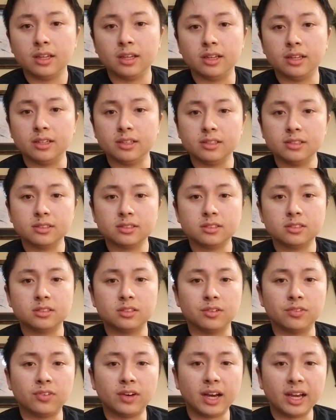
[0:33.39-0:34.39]
is to
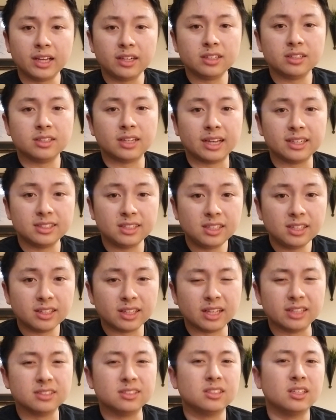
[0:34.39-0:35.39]
find an idea
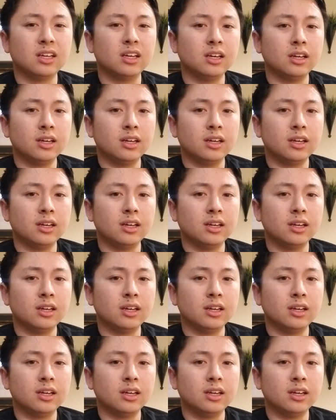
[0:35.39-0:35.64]
that's